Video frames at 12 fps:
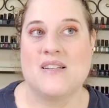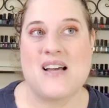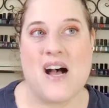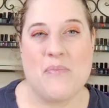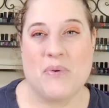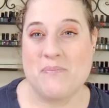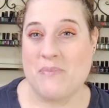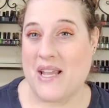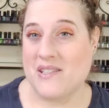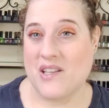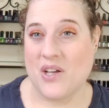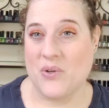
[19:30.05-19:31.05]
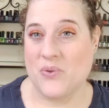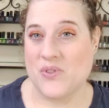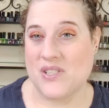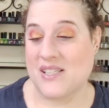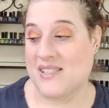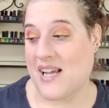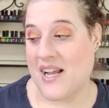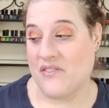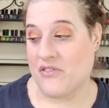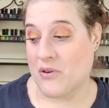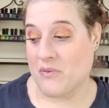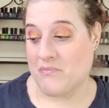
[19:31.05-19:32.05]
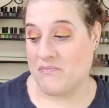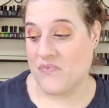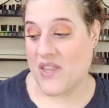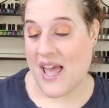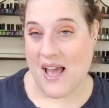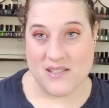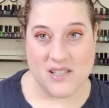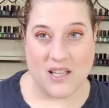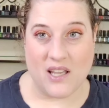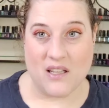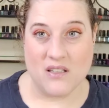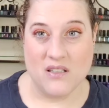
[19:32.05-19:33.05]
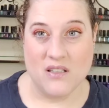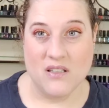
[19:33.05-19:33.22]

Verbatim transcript: top and base coats aside from the Essie